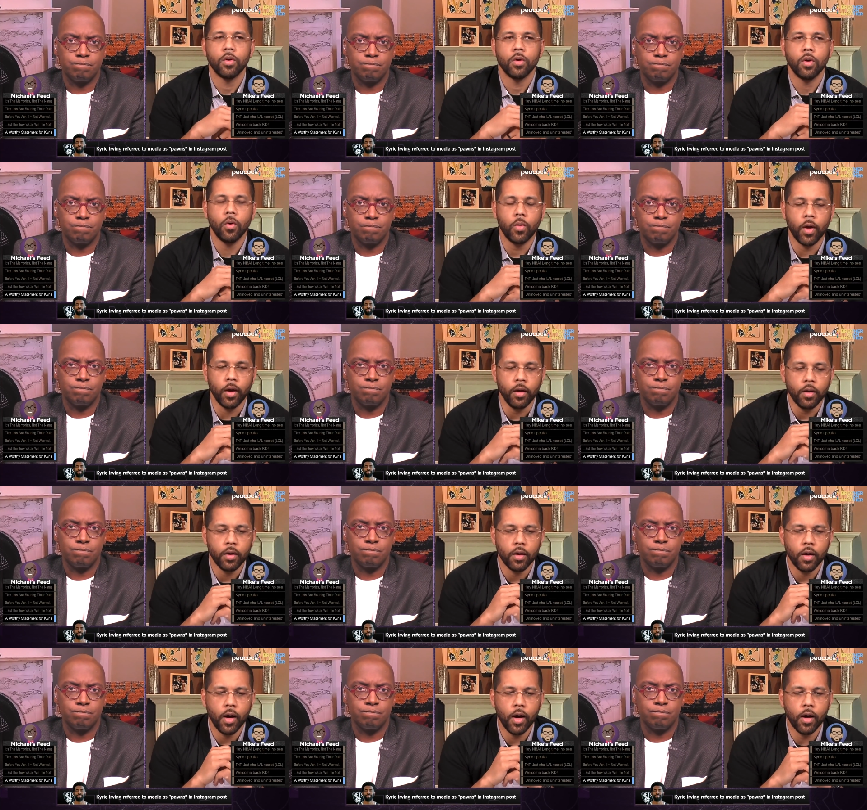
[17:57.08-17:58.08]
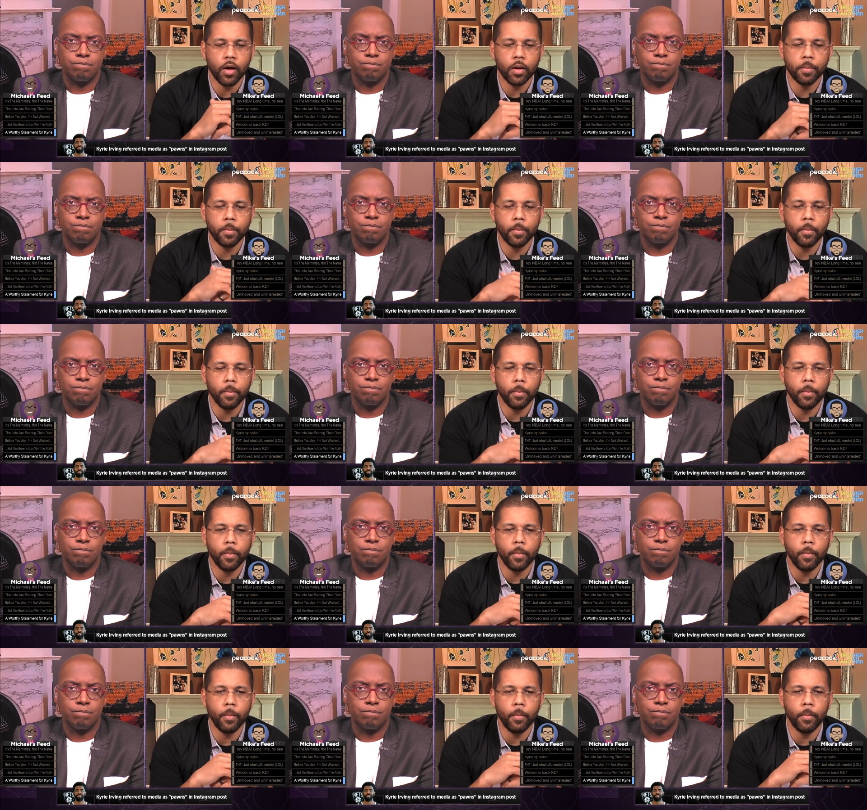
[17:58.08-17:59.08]
Speaker 1: Okay. Um,
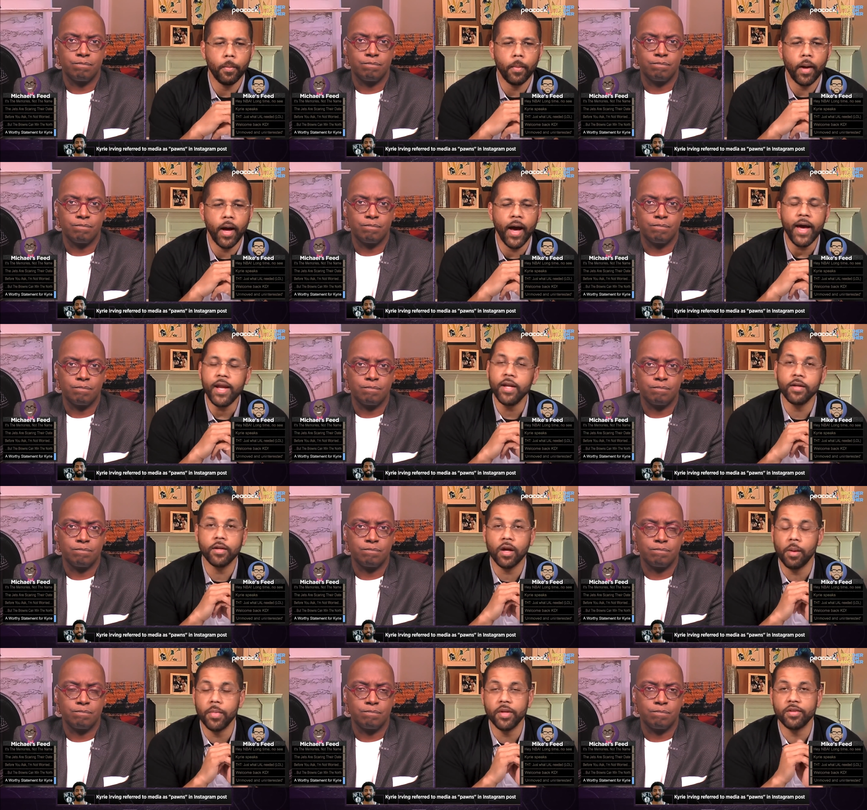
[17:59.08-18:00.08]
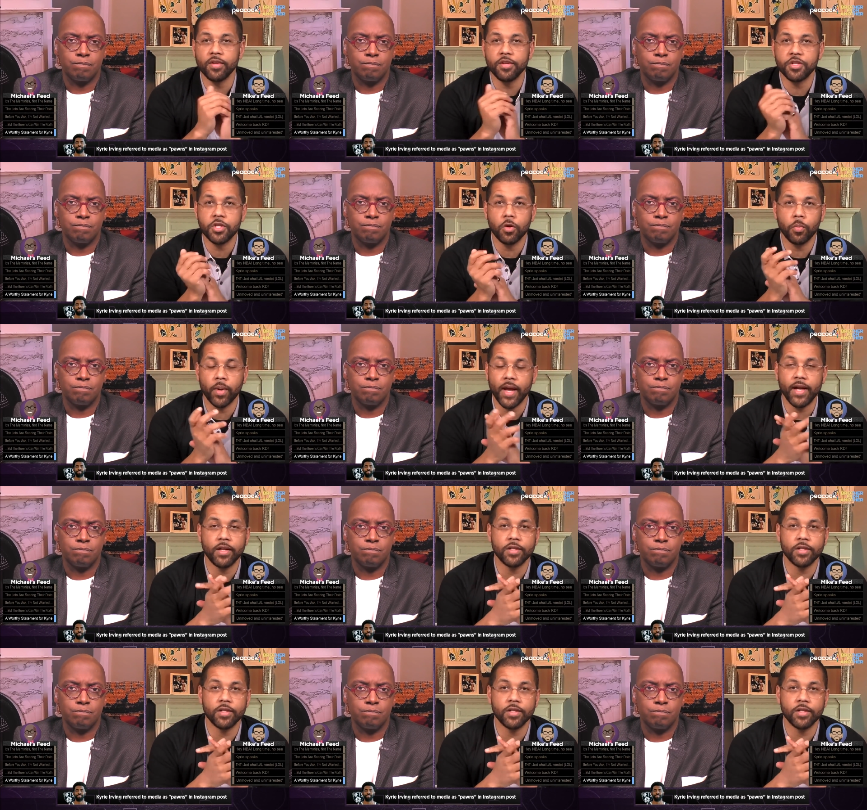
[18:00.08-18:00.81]
I didn't come into this show planning to